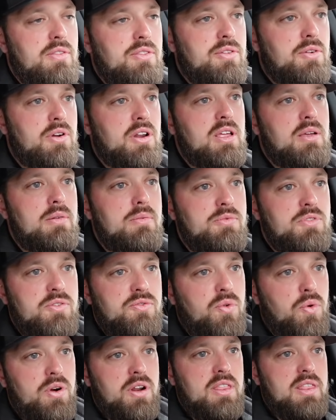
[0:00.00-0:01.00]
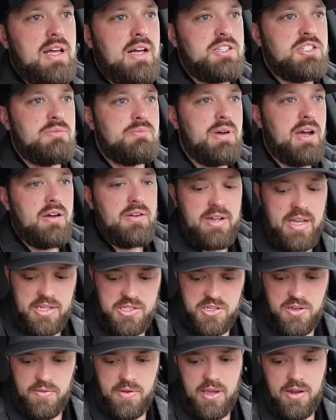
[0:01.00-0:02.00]
30 to 40,000 pound
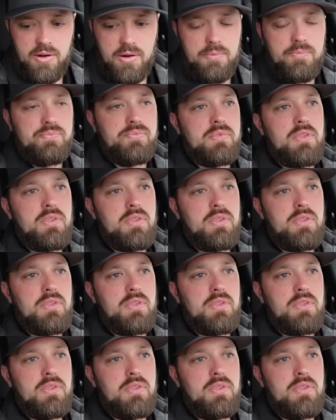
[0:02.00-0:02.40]
excavator,